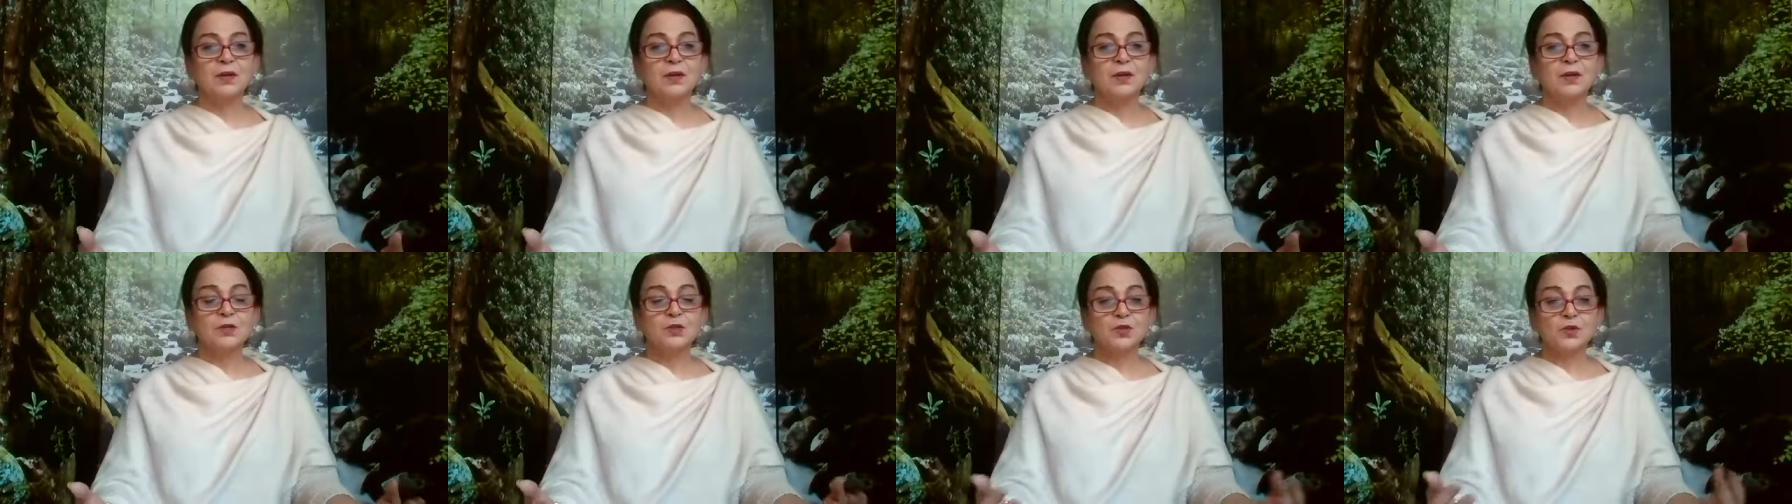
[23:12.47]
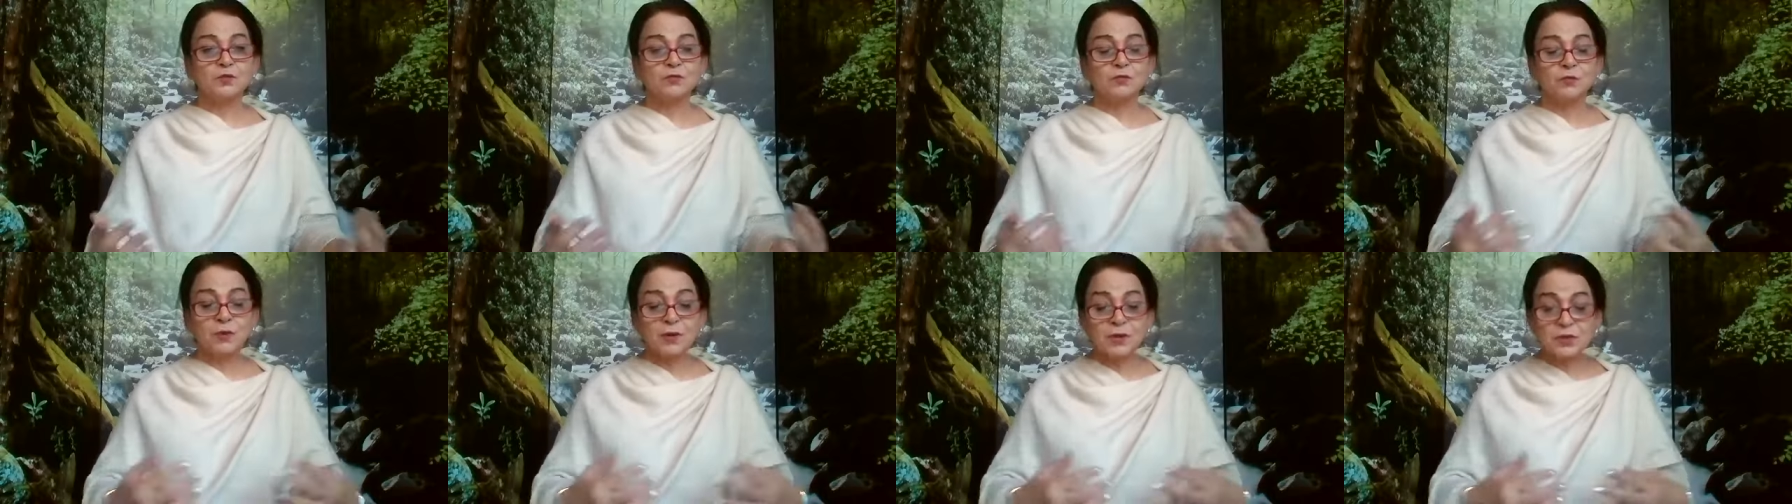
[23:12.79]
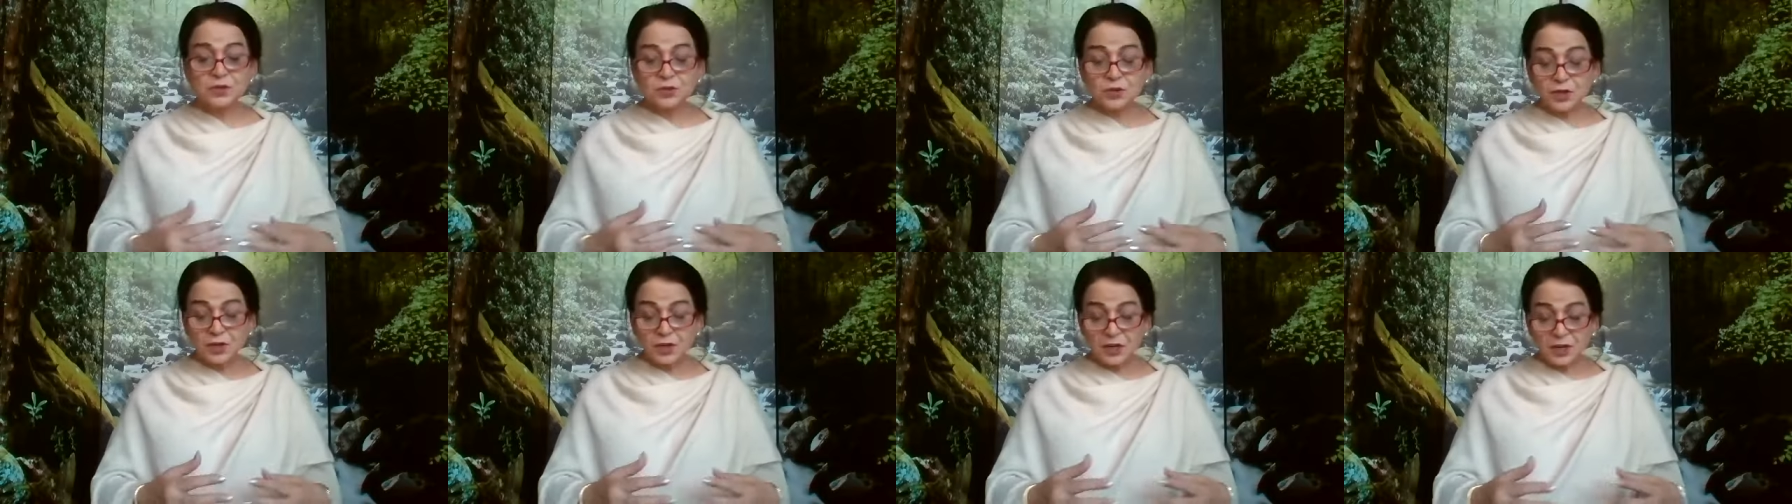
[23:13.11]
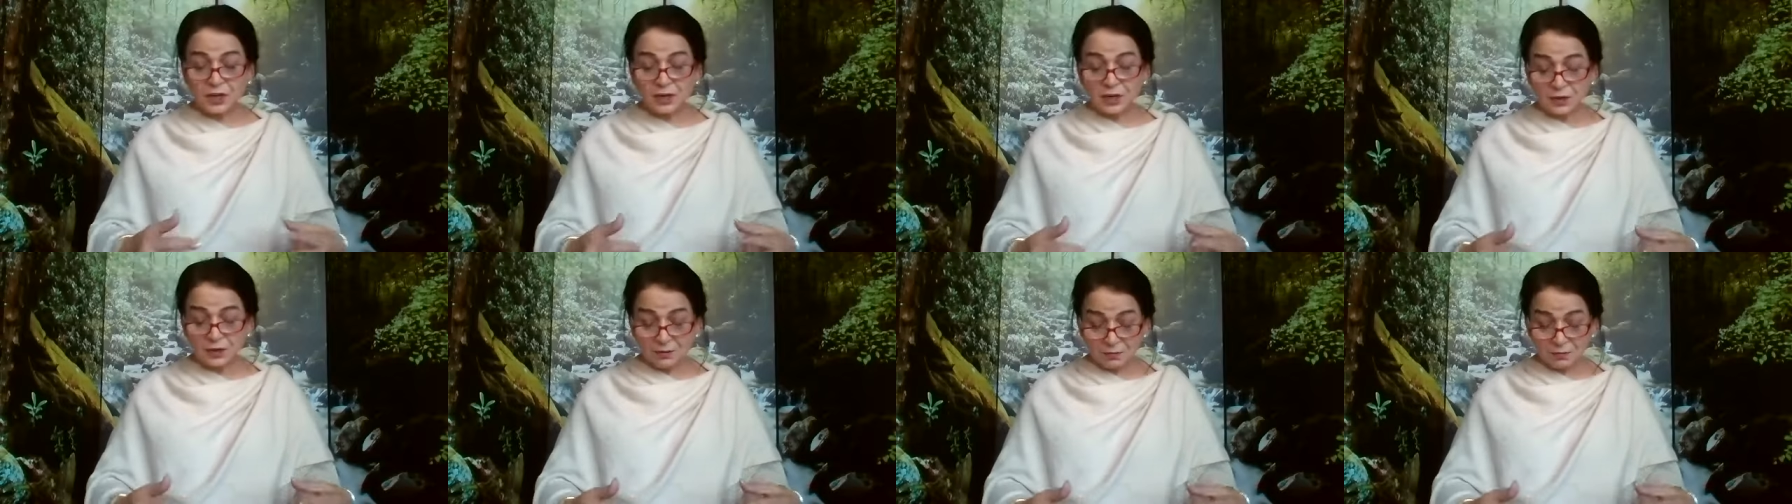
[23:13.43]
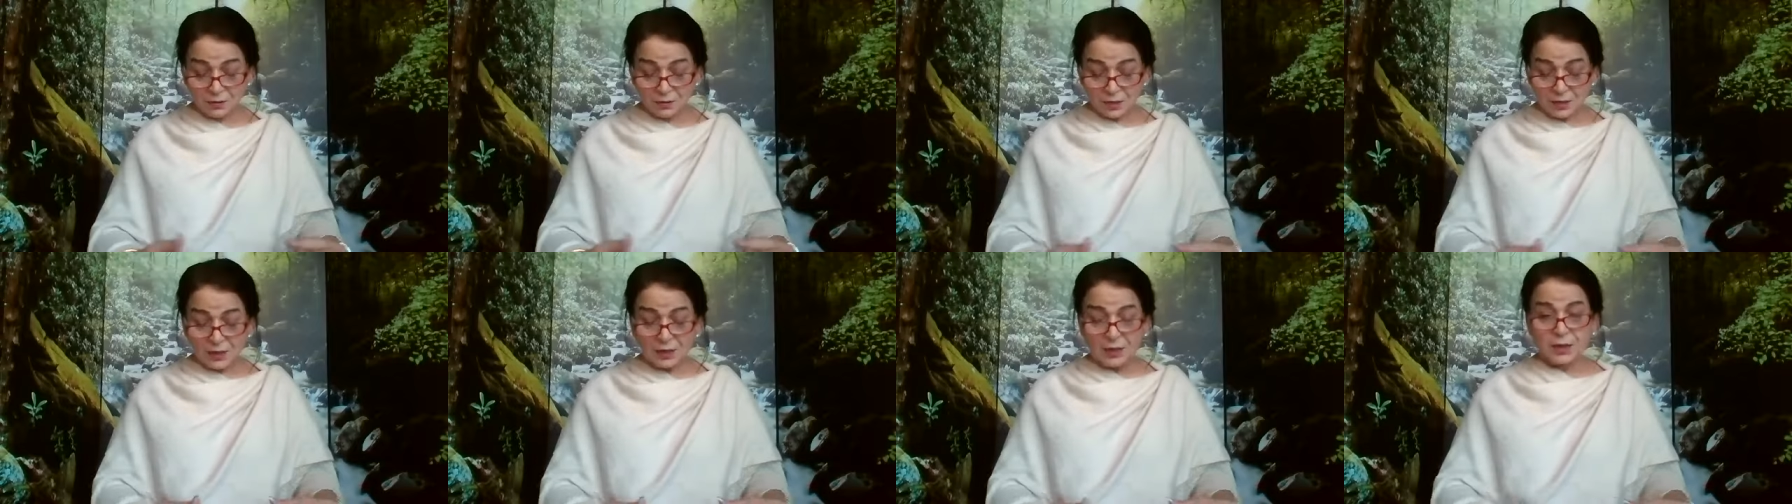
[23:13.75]
So first he
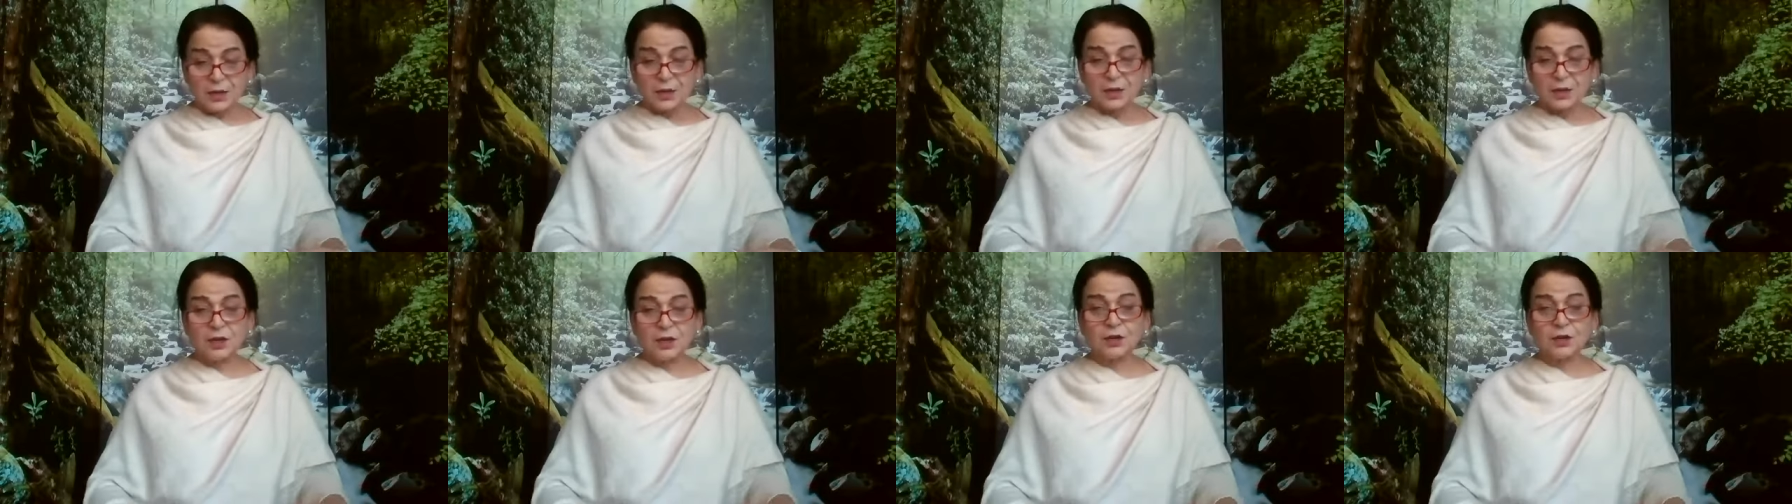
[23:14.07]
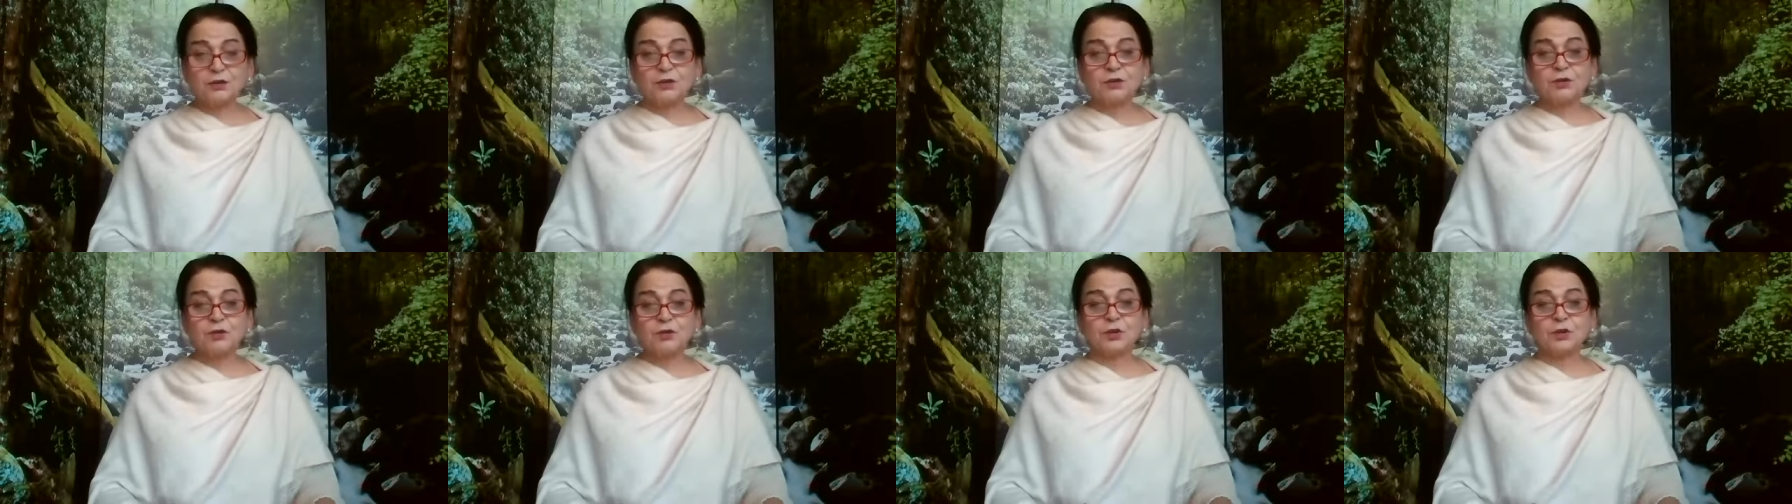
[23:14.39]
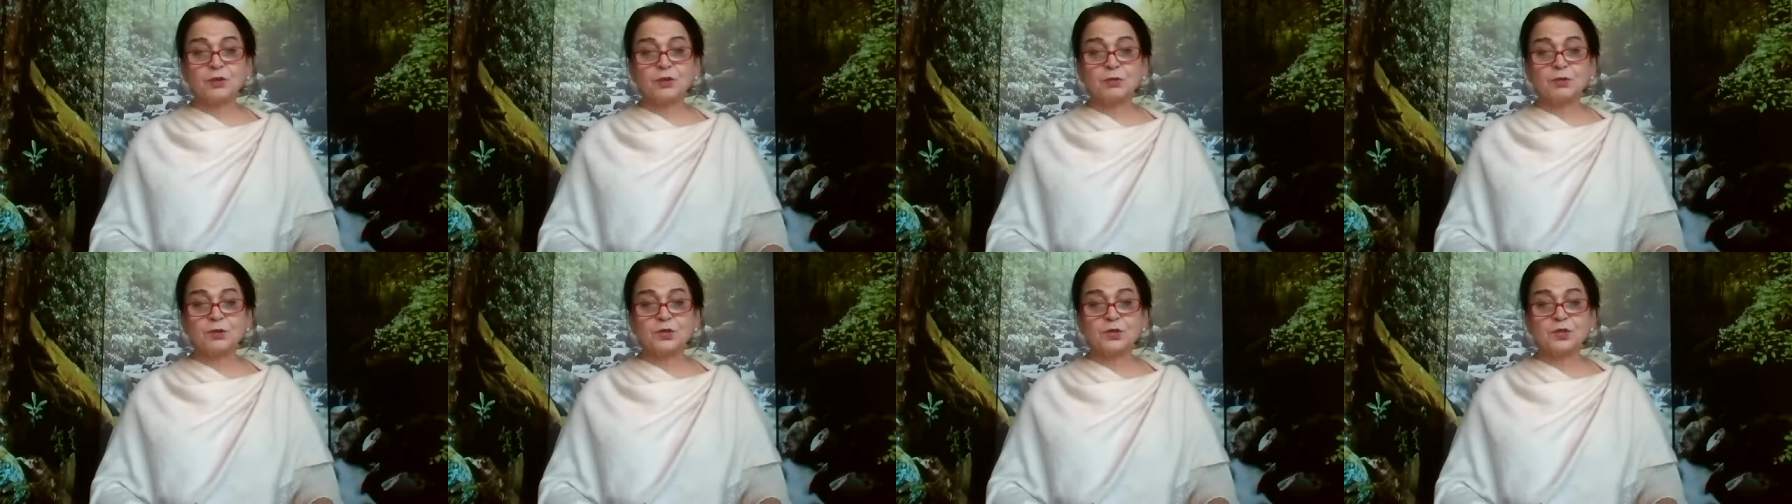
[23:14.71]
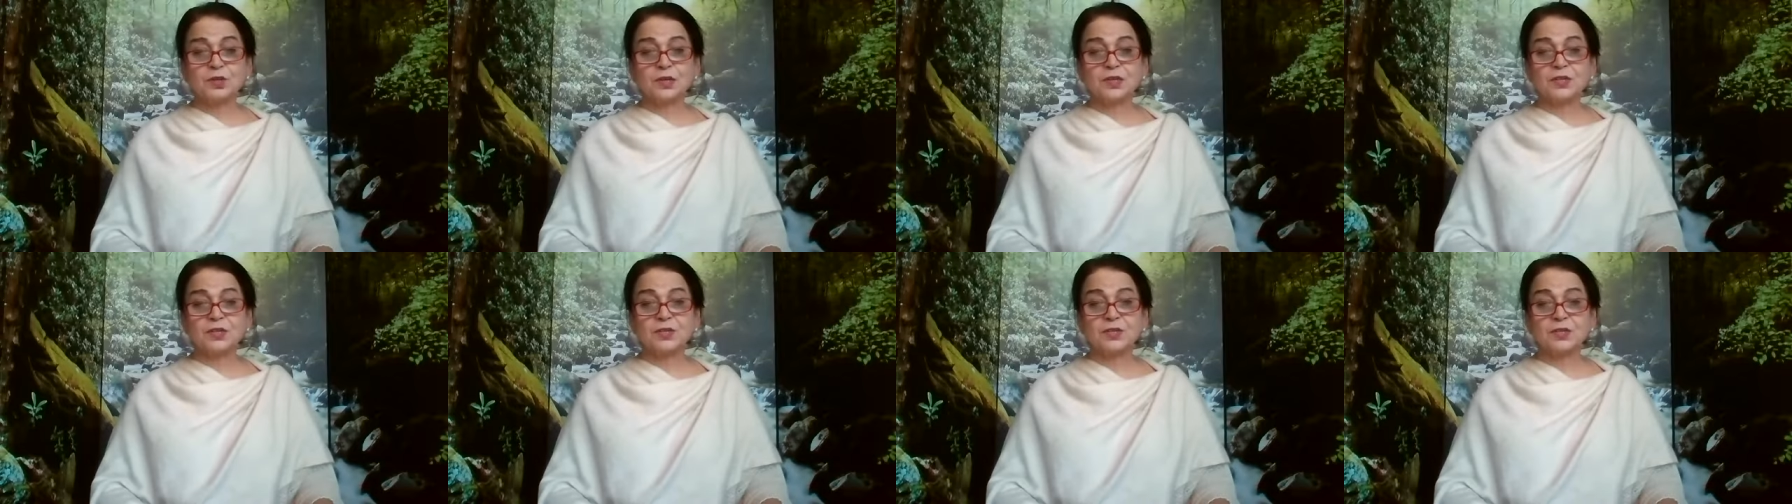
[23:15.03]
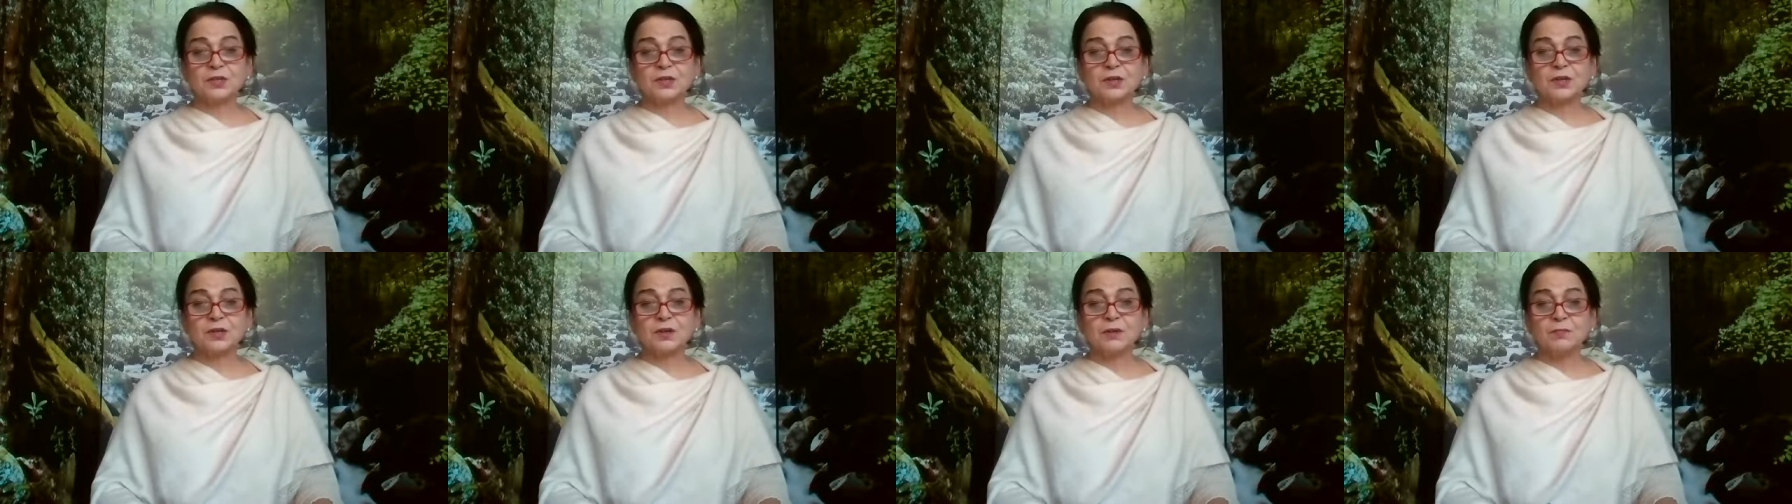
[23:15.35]
introduced us
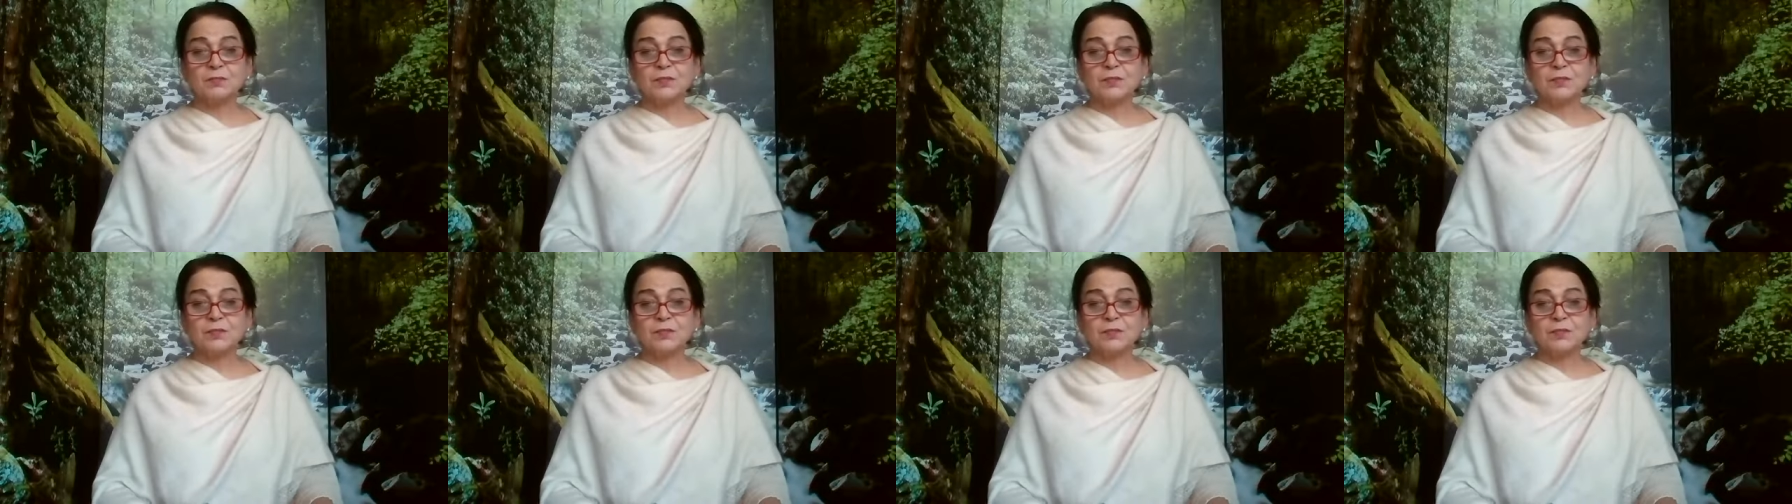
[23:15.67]
uh,